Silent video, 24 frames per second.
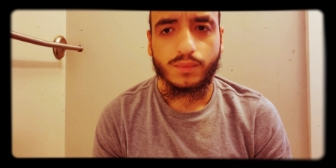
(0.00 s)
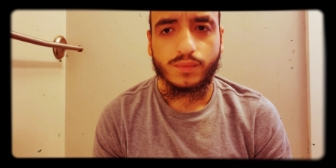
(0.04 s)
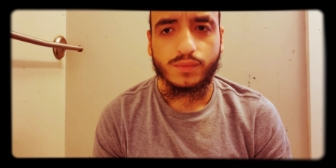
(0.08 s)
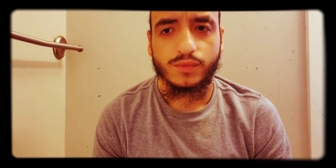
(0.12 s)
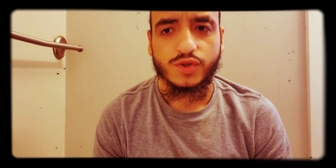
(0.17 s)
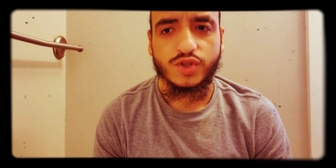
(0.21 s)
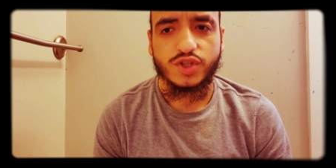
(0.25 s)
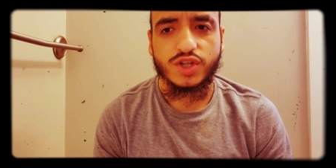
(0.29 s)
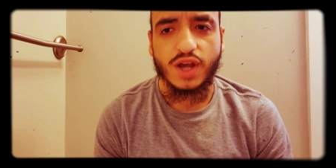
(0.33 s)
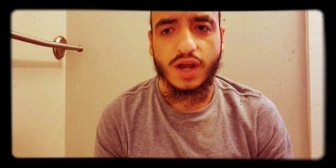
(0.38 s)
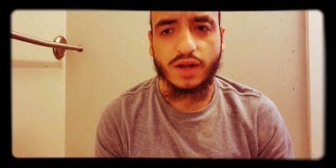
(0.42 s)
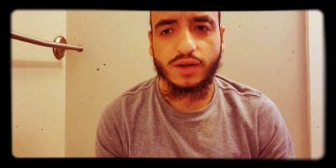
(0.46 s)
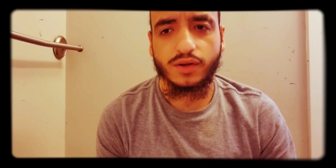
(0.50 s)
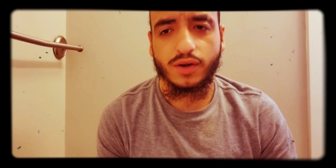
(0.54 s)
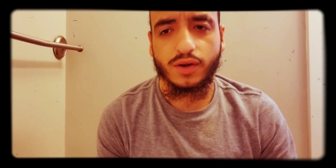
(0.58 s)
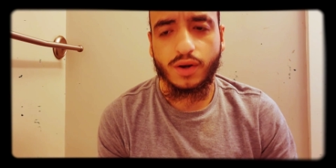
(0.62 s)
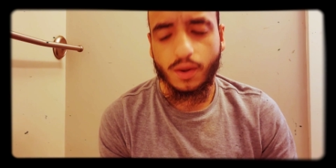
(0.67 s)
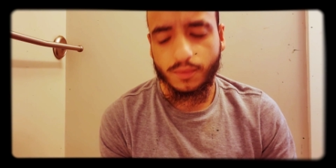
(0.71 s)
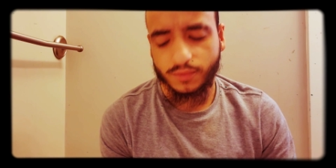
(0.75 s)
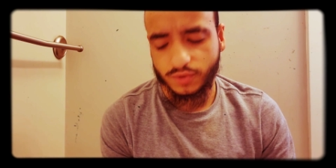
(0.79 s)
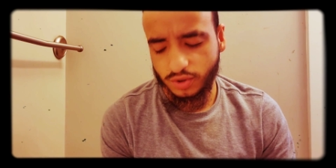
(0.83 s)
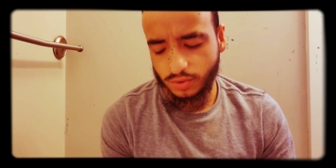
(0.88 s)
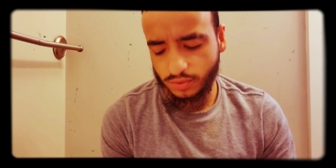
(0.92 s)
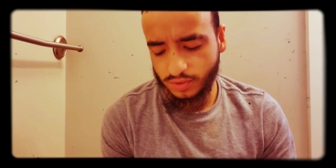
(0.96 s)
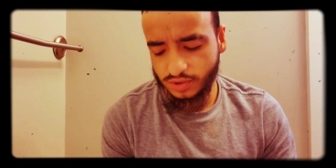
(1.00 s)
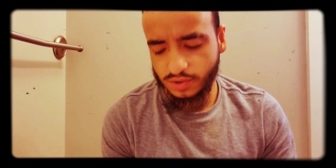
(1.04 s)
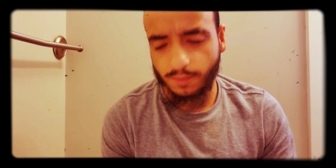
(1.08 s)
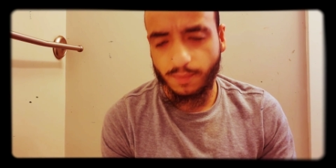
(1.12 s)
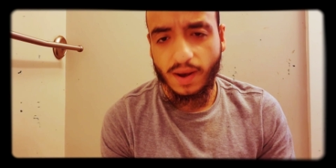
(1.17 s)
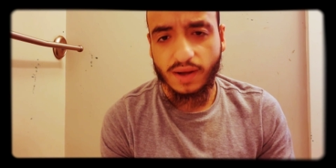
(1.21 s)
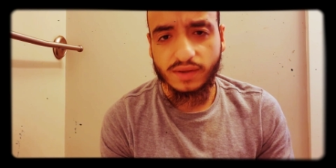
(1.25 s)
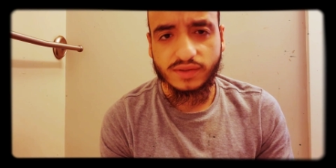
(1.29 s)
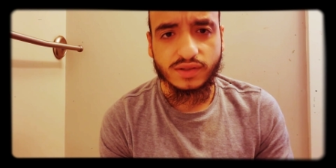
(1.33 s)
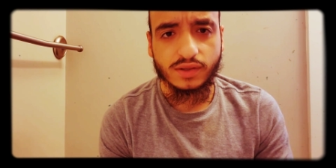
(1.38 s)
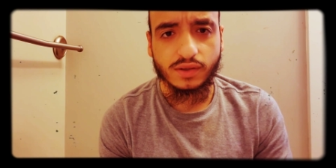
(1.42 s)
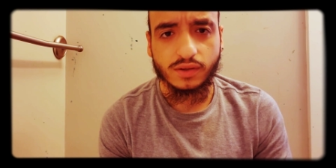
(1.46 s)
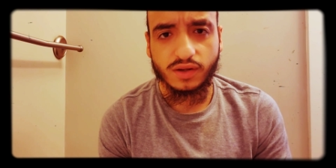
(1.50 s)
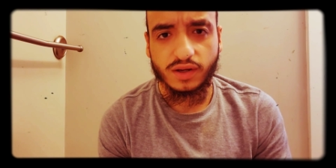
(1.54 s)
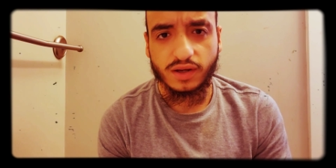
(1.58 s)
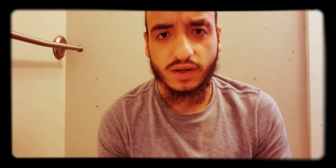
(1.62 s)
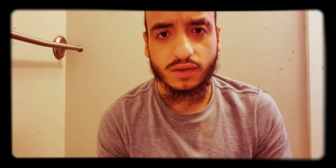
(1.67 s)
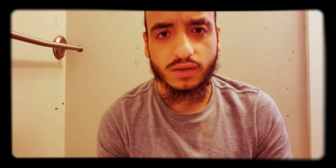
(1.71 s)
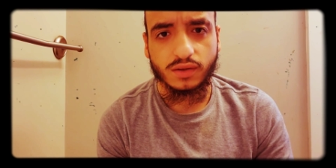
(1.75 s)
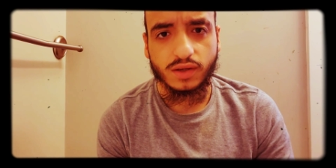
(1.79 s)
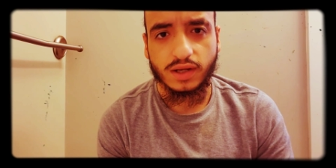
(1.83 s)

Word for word: she ended up she was about to in,